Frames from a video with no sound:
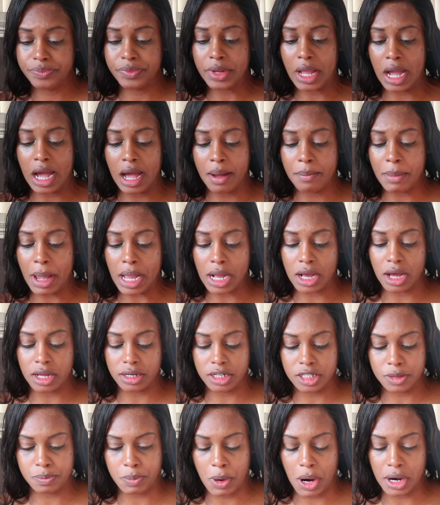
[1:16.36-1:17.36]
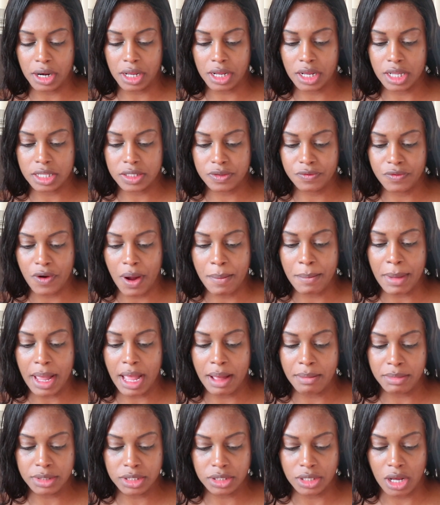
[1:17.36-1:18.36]
I got this product, it's from
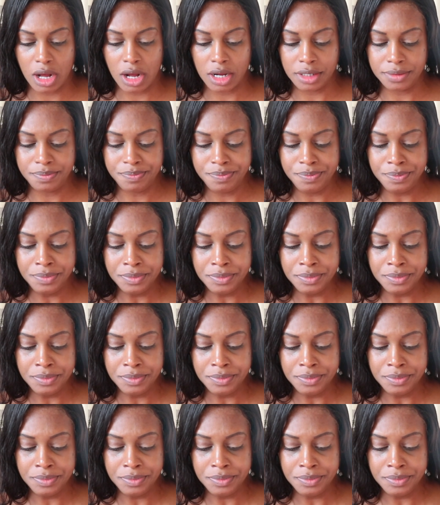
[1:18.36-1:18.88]
Amazon.